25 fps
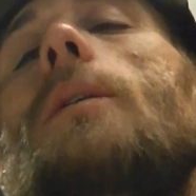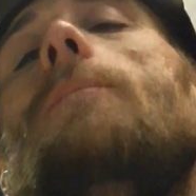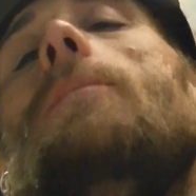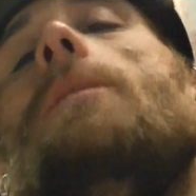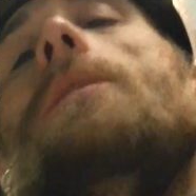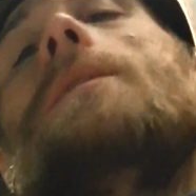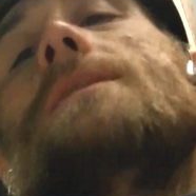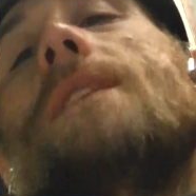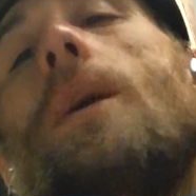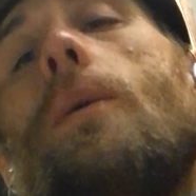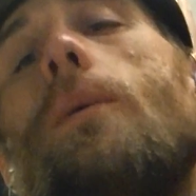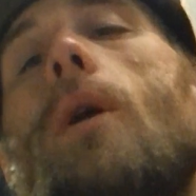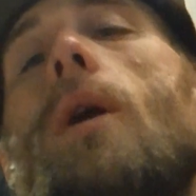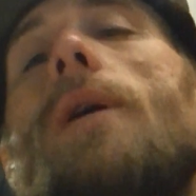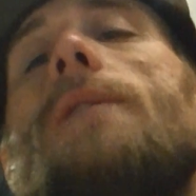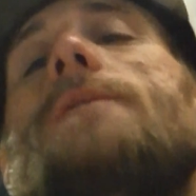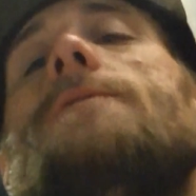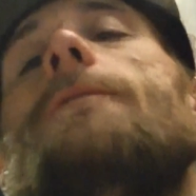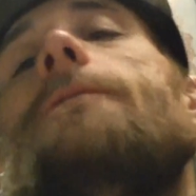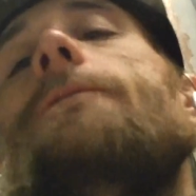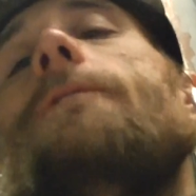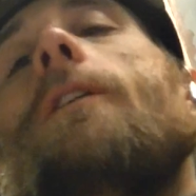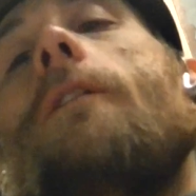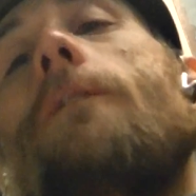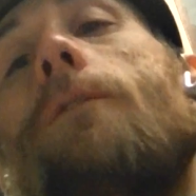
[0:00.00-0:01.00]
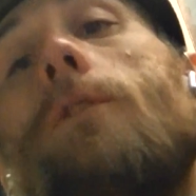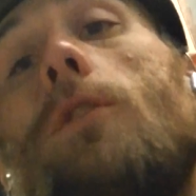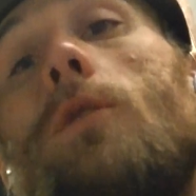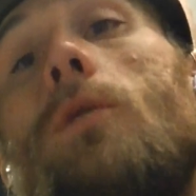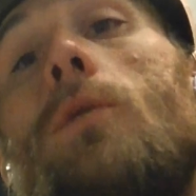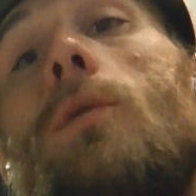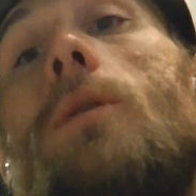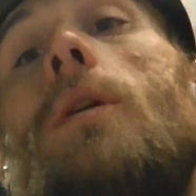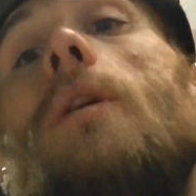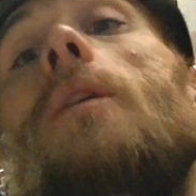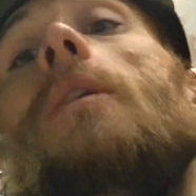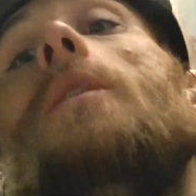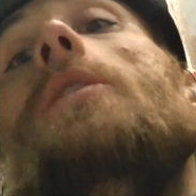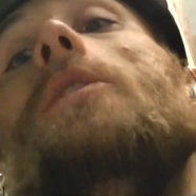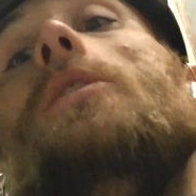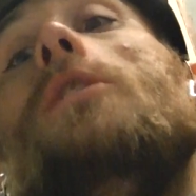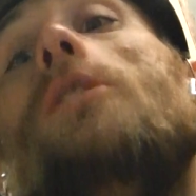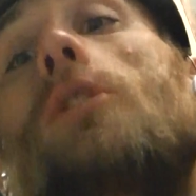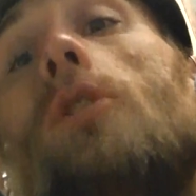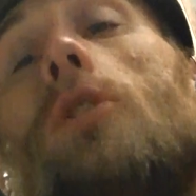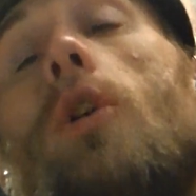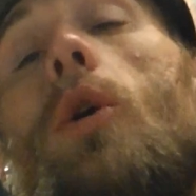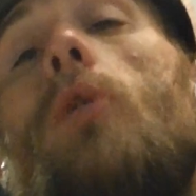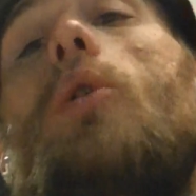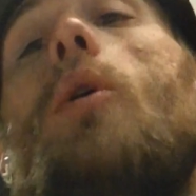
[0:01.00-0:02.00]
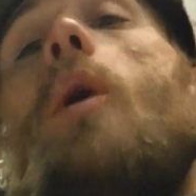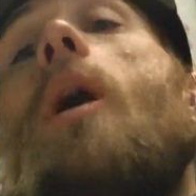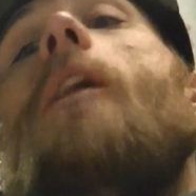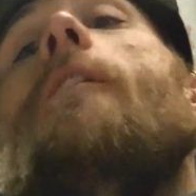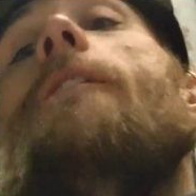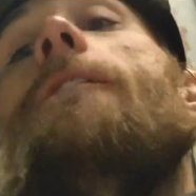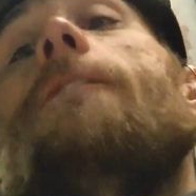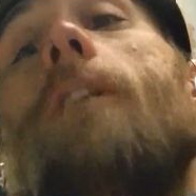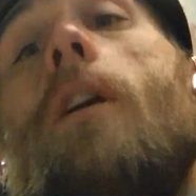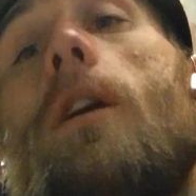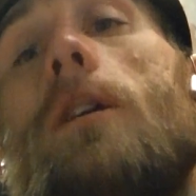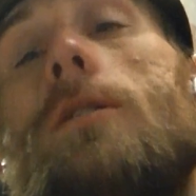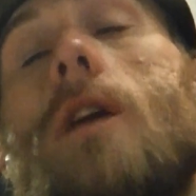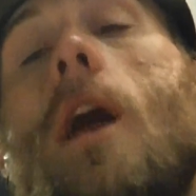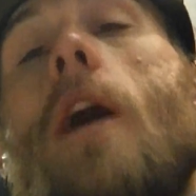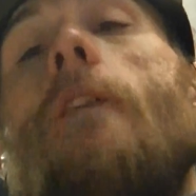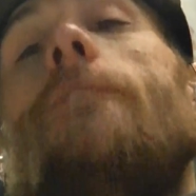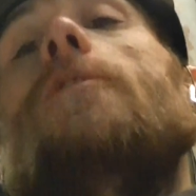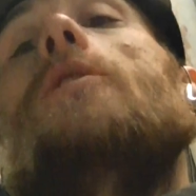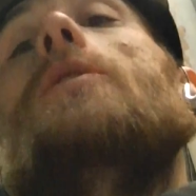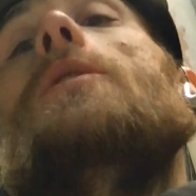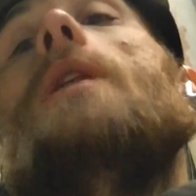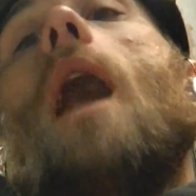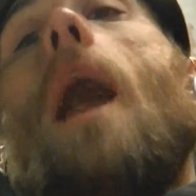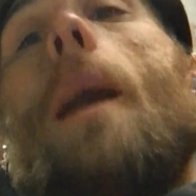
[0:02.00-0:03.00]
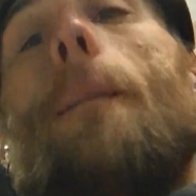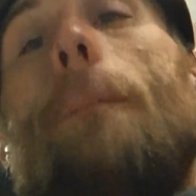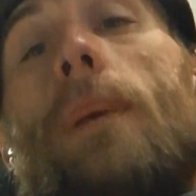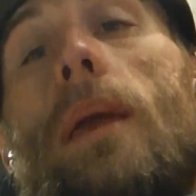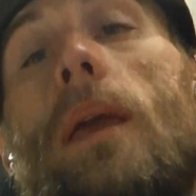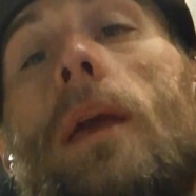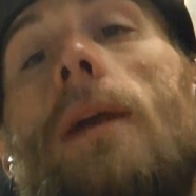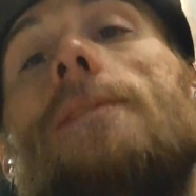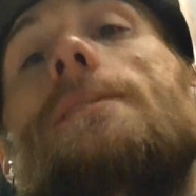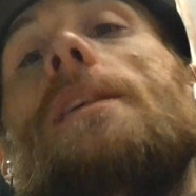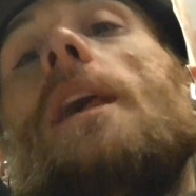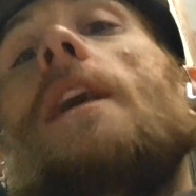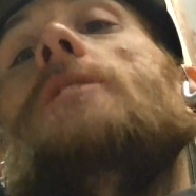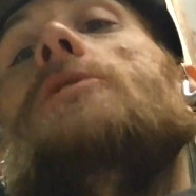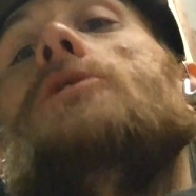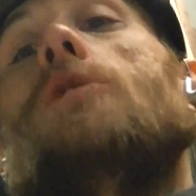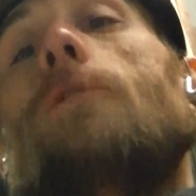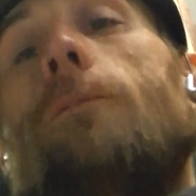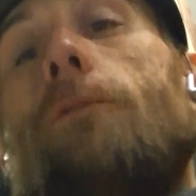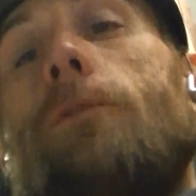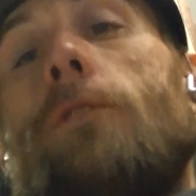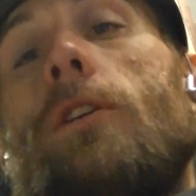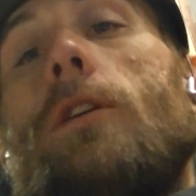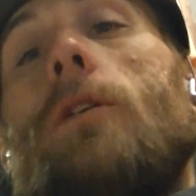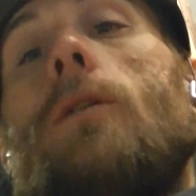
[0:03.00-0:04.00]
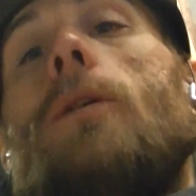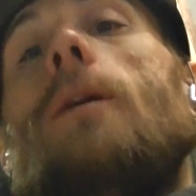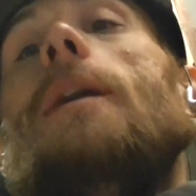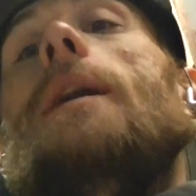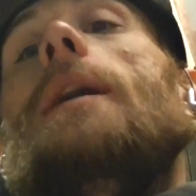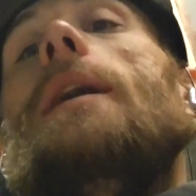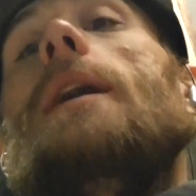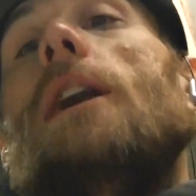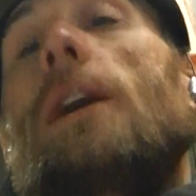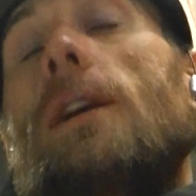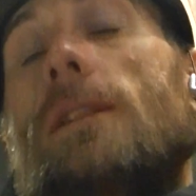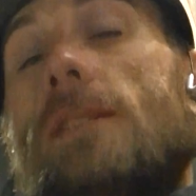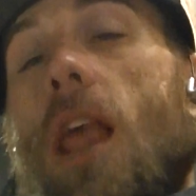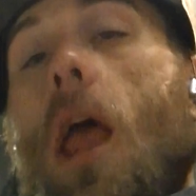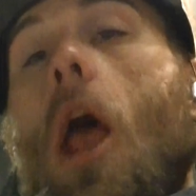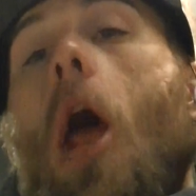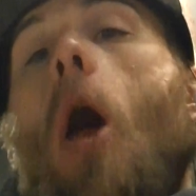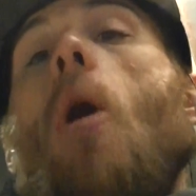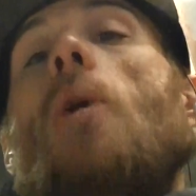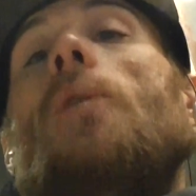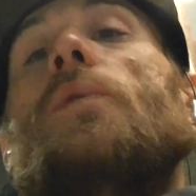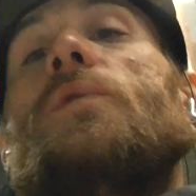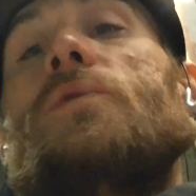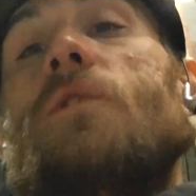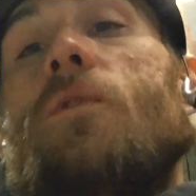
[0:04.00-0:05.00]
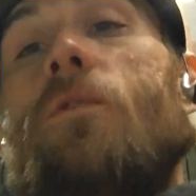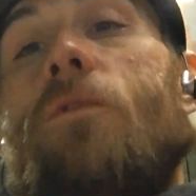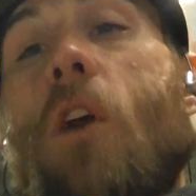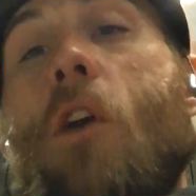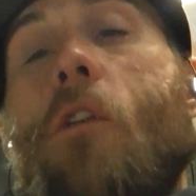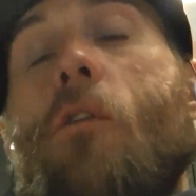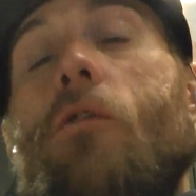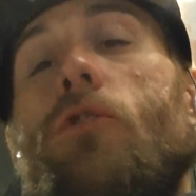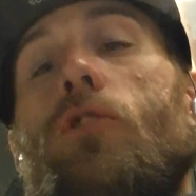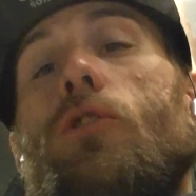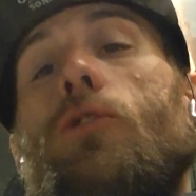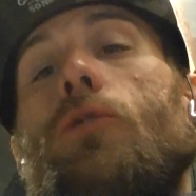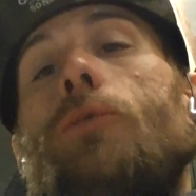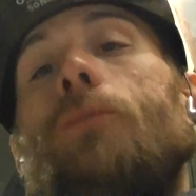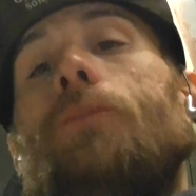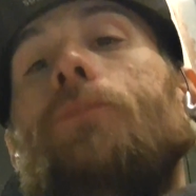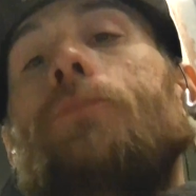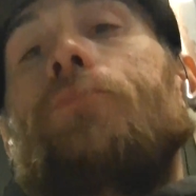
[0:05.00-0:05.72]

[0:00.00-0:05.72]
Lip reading: Here's how we also felt for you. You don't know how fucked off you're not being, as I do feel. Here's how I also felt for you.